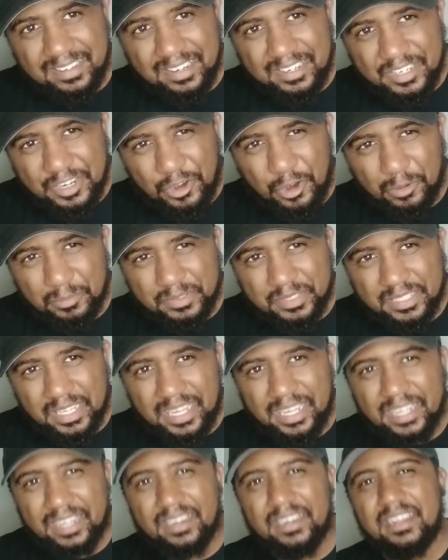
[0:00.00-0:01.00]
You know what I'm
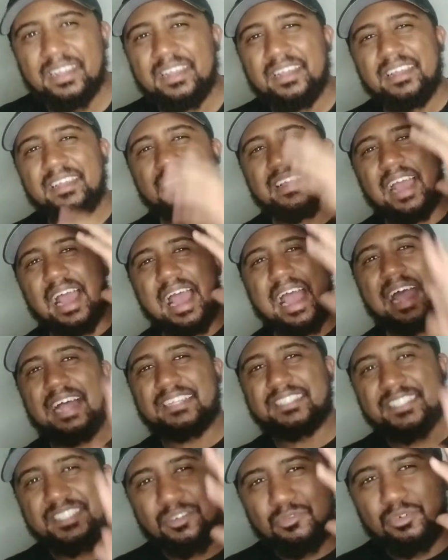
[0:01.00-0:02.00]
saying?
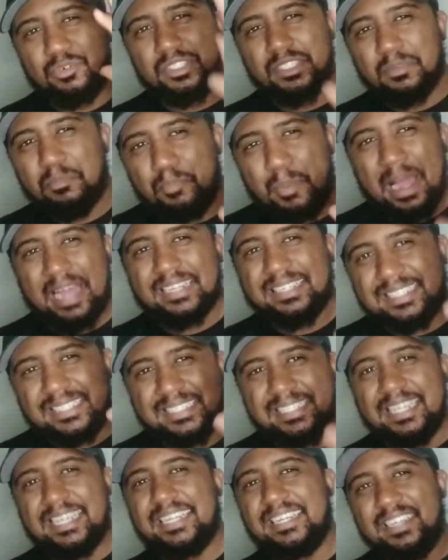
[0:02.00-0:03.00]
Asta was about to
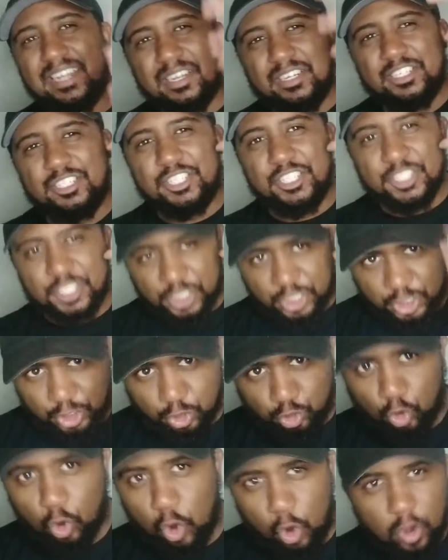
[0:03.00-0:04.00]
get
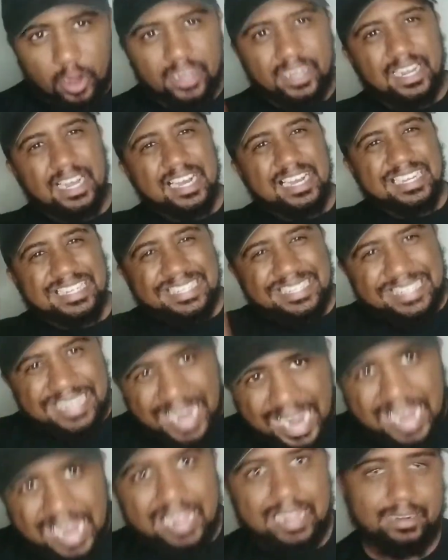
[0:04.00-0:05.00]
destroyed
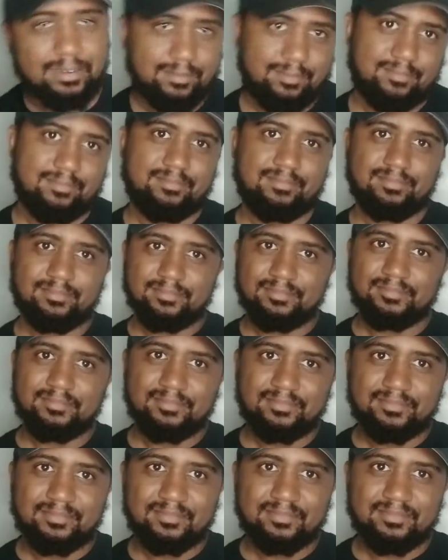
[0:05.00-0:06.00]
again
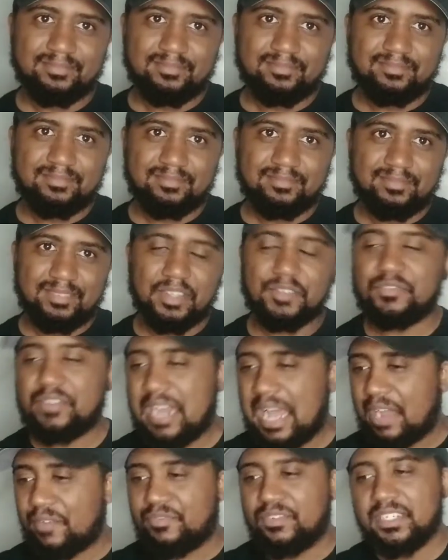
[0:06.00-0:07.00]
if
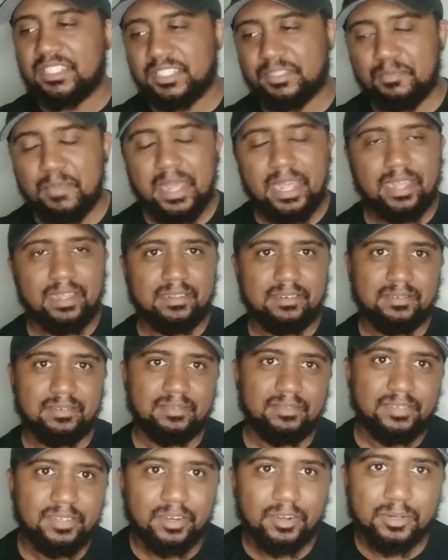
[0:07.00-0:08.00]
not for this man.
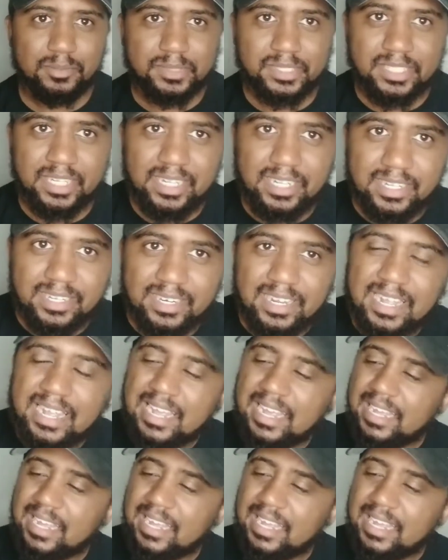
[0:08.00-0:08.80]
You know what I'm saying?